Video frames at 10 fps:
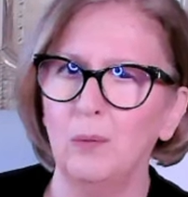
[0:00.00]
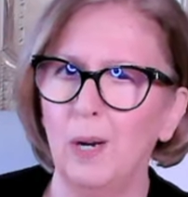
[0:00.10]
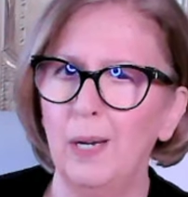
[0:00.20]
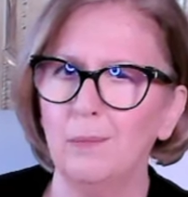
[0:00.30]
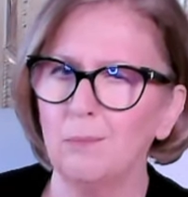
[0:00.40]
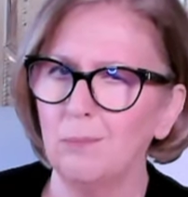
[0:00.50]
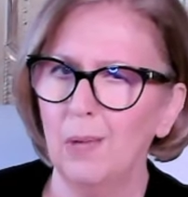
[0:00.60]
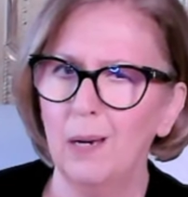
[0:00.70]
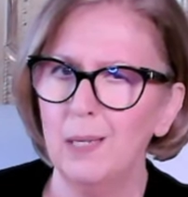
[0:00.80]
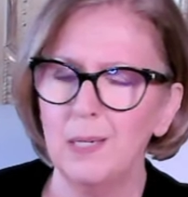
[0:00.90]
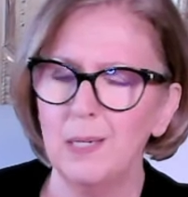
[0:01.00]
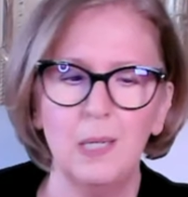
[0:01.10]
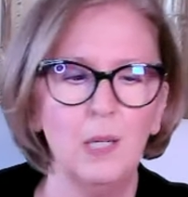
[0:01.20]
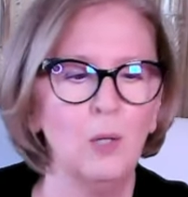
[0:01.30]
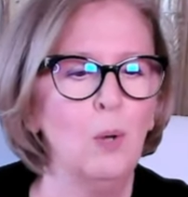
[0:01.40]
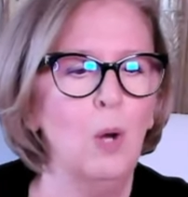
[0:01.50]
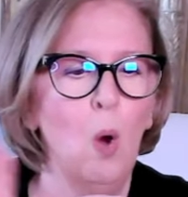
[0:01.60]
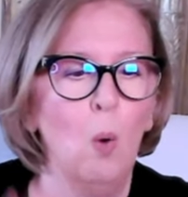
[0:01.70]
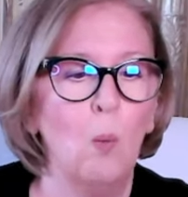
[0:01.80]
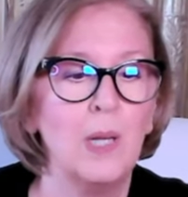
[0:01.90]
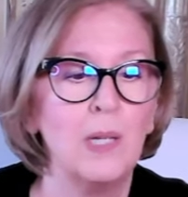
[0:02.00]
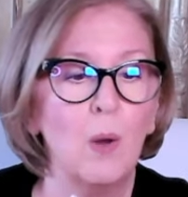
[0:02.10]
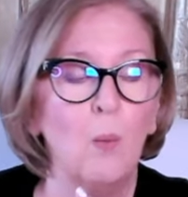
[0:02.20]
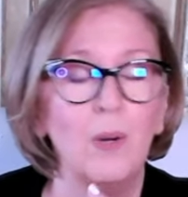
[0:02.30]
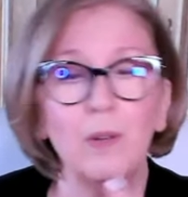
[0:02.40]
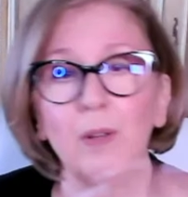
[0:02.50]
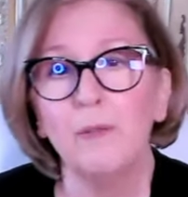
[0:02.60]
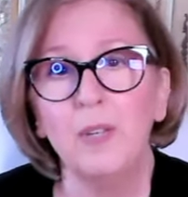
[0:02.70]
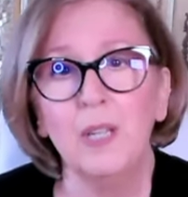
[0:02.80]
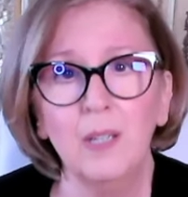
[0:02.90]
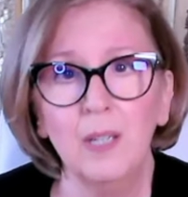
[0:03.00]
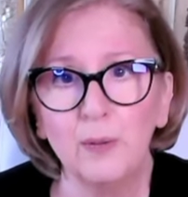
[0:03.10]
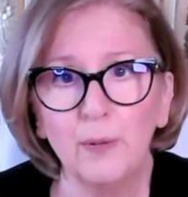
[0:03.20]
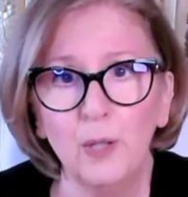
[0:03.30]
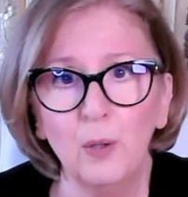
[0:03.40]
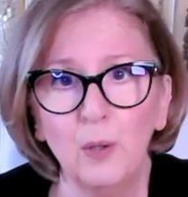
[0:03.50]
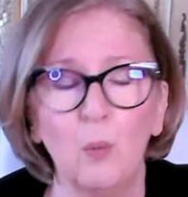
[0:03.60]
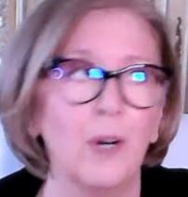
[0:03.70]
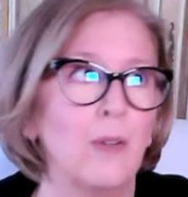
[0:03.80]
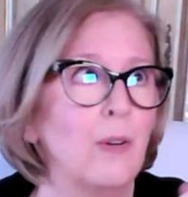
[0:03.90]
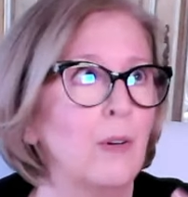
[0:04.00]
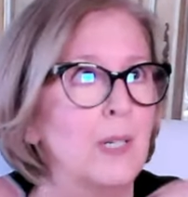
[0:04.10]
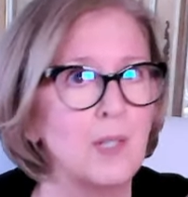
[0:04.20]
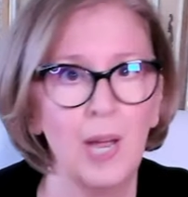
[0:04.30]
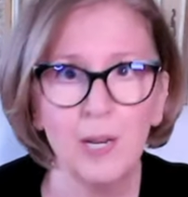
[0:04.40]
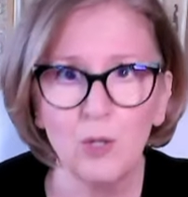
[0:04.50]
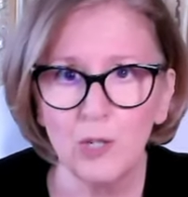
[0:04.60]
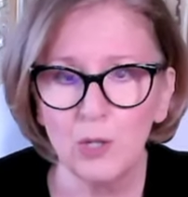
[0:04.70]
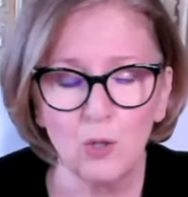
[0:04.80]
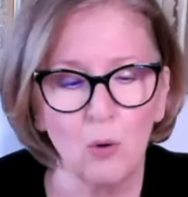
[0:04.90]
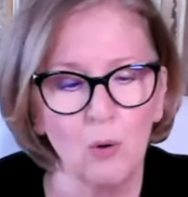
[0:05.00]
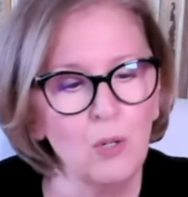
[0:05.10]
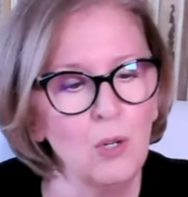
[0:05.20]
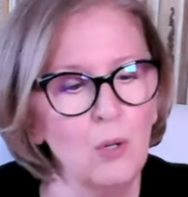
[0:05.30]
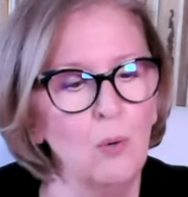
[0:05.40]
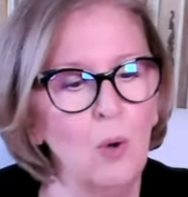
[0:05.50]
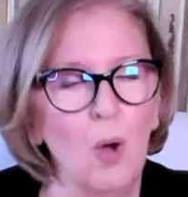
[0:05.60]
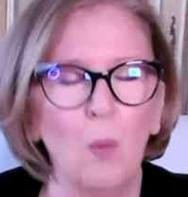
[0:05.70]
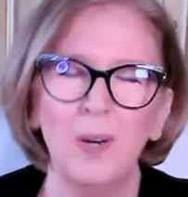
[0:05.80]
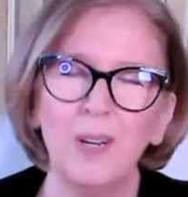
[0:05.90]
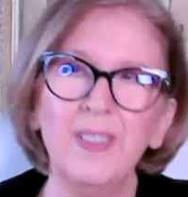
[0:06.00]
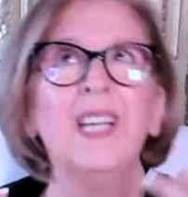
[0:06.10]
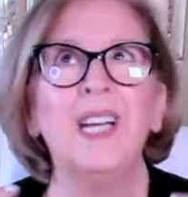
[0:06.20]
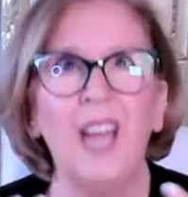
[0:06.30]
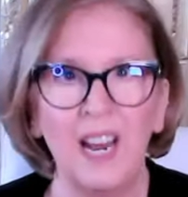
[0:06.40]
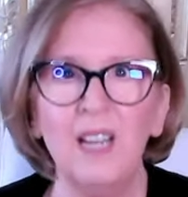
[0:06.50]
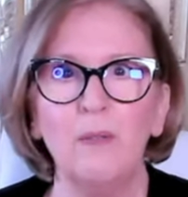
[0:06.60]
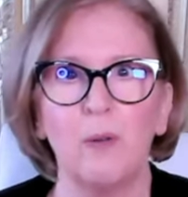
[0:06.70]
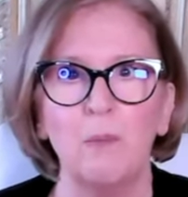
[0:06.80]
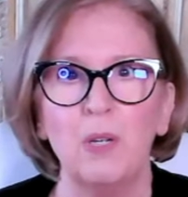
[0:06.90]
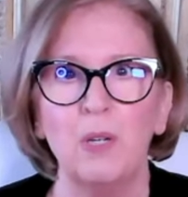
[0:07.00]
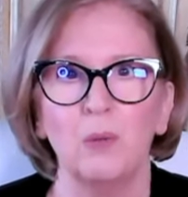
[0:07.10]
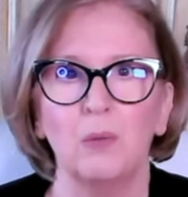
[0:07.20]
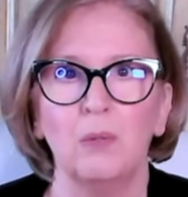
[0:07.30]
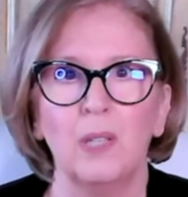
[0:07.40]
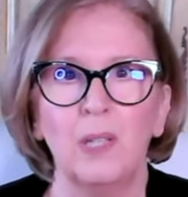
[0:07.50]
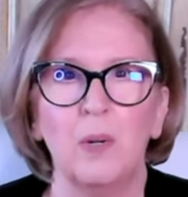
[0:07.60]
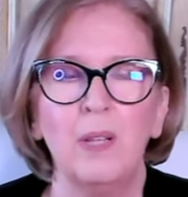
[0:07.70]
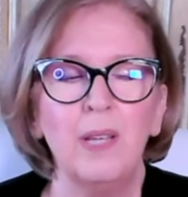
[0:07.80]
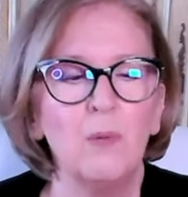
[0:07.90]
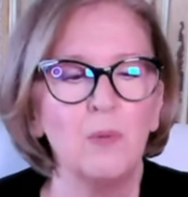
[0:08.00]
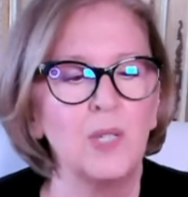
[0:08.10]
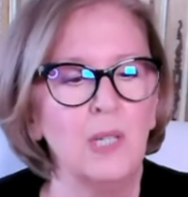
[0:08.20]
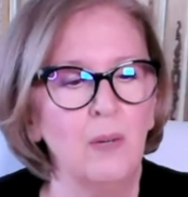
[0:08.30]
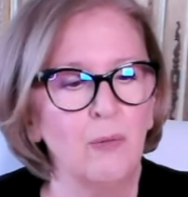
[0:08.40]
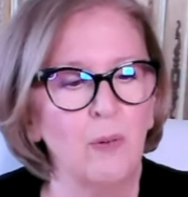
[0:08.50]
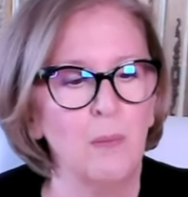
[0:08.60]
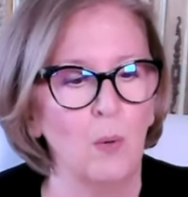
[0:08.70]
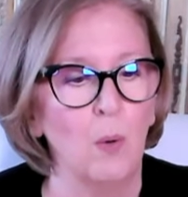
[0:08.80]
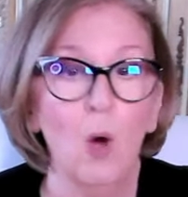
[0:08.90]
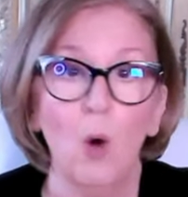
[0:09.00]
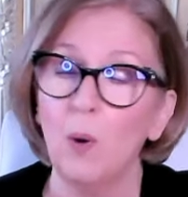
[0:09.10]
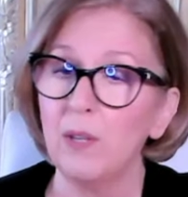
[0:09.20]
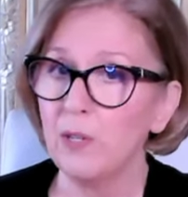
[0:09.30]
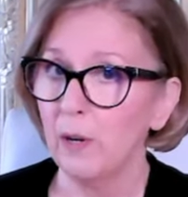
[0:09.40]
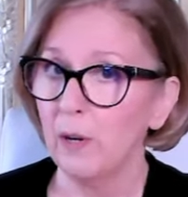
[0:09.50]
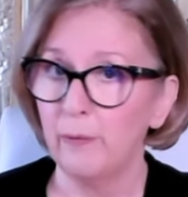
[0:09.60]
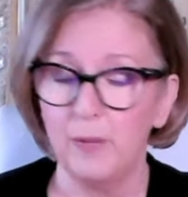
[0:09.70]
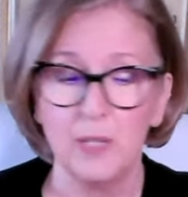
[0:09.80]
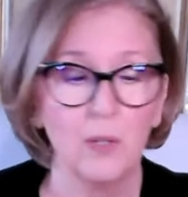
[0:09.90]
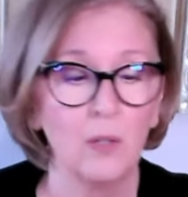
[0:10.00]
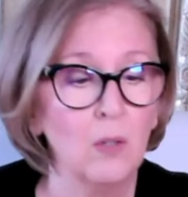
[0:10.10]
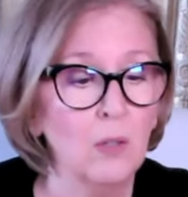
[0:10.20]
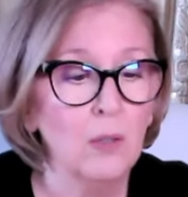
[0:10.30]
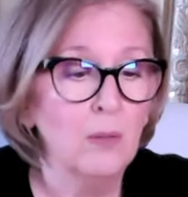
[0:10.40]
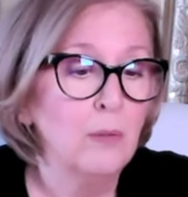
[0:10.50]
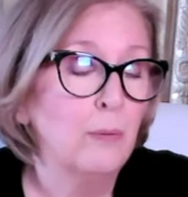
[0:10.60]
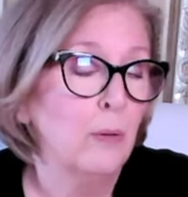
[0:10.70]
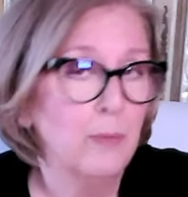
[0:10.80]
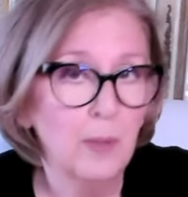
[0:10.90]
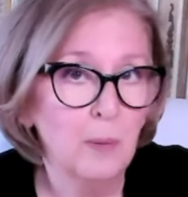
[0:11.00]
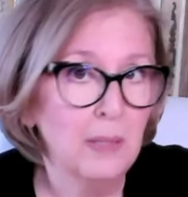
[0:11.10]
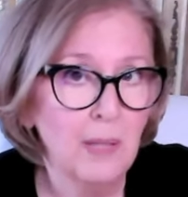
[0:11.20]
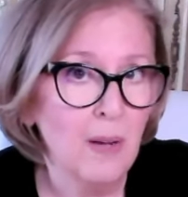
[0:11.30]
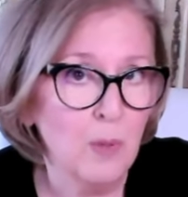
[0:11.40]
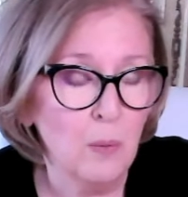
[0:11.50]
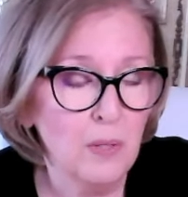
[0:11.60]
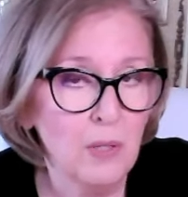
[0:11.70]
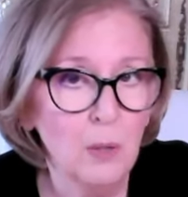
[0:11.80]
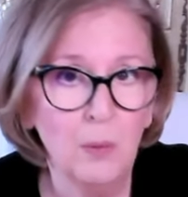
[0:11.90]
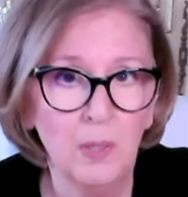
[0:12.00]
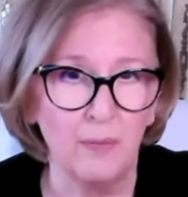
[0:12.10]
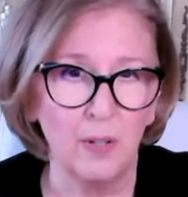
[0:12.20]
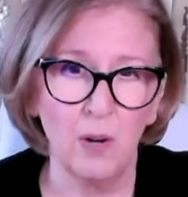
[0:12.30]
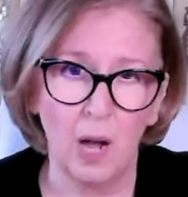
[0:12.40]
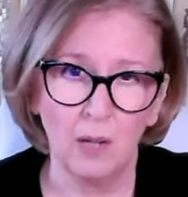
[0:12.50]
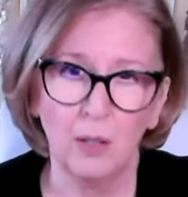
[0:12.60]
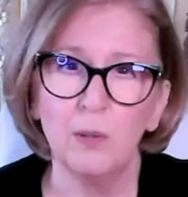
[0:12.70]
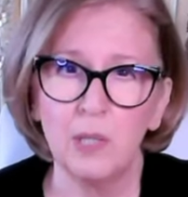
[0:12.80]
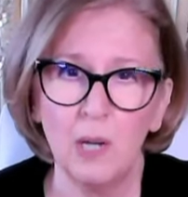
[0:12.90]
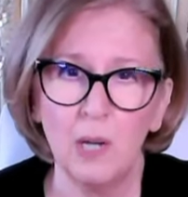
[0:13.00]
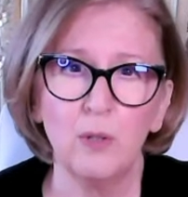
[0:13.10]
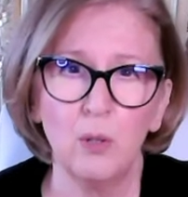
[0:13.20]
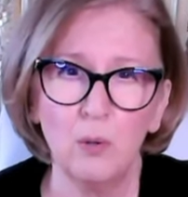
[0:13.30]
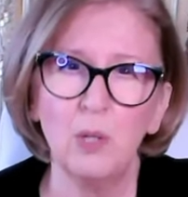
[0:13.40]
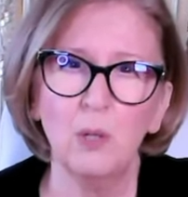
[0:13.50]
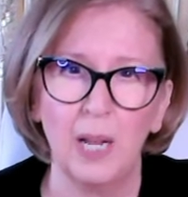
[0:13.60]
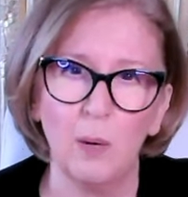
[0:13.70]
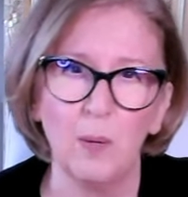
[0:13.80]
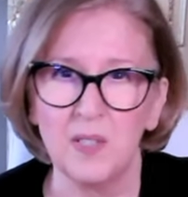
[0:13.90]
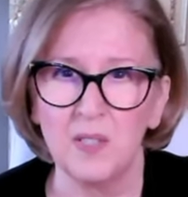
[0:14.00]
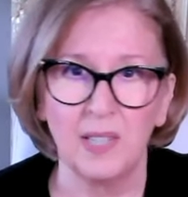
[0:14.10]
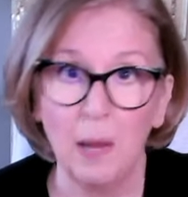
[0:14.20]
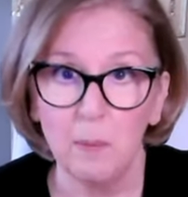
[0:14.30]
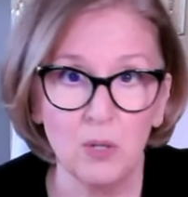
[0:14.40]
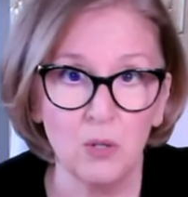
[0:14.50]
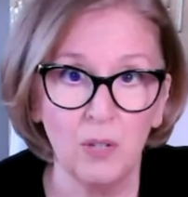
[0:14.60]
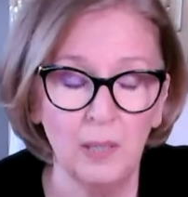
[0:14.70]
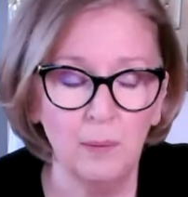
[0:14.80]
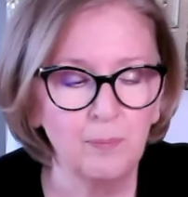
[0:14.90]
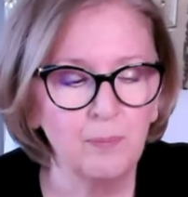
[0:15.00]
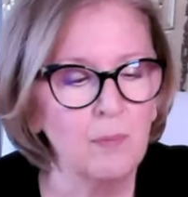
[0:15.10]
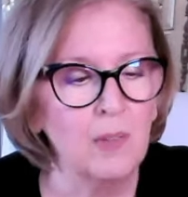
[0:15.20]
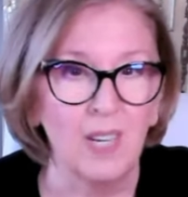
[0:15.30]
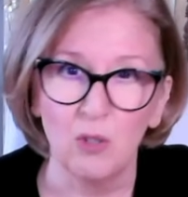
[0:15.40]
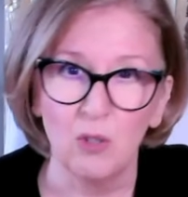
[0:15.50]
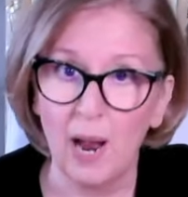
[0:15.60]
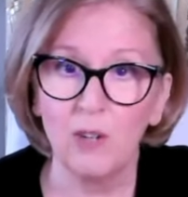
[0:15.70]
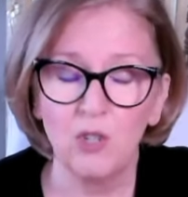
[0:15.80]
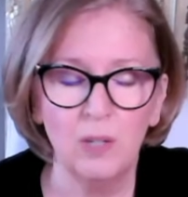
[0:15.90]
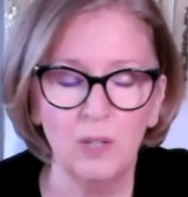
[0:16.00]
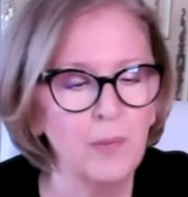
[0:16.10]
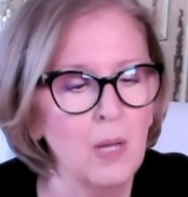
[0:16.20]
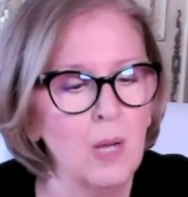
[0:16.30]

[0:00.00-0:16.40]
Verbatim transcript: right? How do they see you? What, what are their feelings for you? What are their intentions toward you? What are they getting from you? Like, what do they receive from you? What's their physical fulfillment level with you? And if they're not close enough to you, like, what's the chemistry, the attraction?